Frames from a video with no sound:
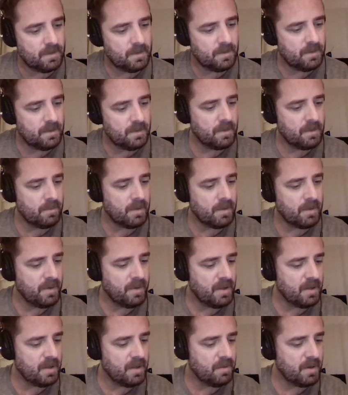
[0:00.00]
It might
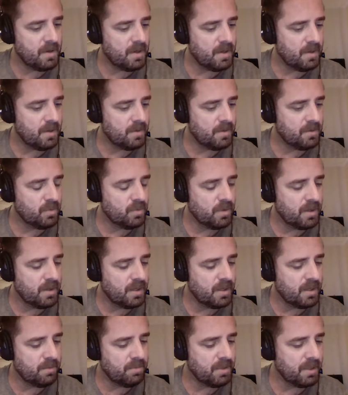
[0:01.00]
be. Let me. Do you want
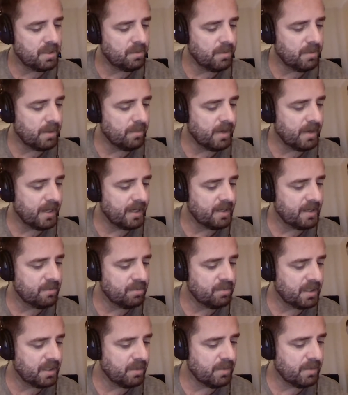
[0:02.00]
to unplug my mic and
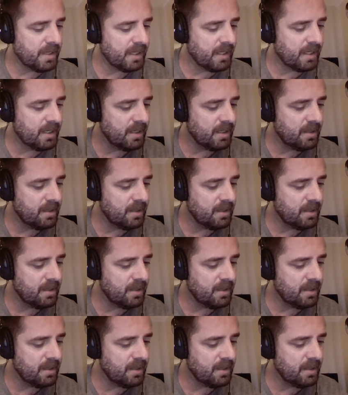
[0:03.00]
plug it back in?